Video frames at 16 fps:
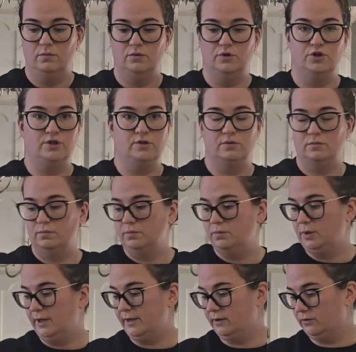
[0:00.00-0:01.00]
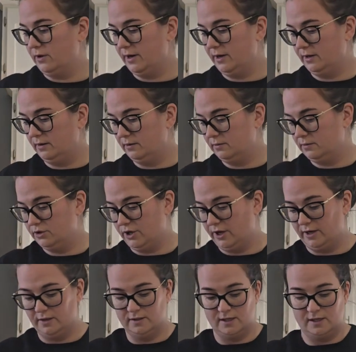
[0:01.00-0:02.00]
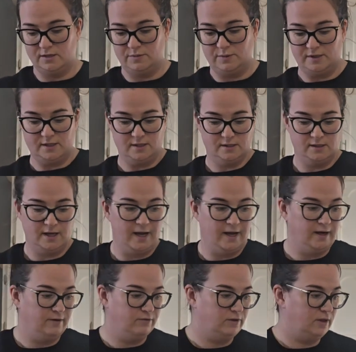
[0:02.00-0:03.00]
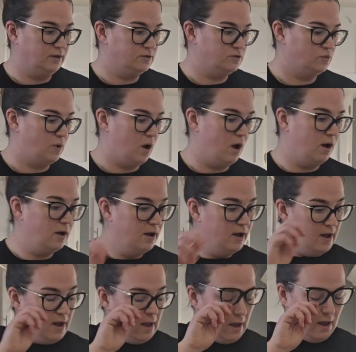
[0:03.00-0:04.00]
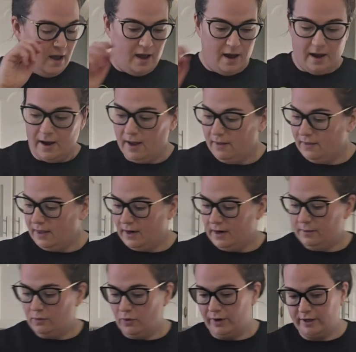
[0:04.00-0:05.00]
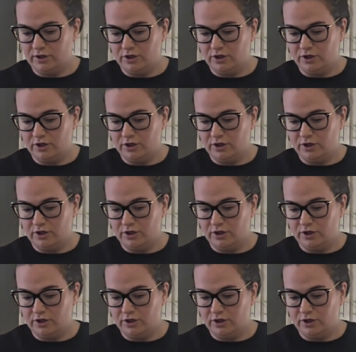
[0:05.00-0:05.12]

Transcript: just plain green sesame seeds again. Everything is raw. And then I'm going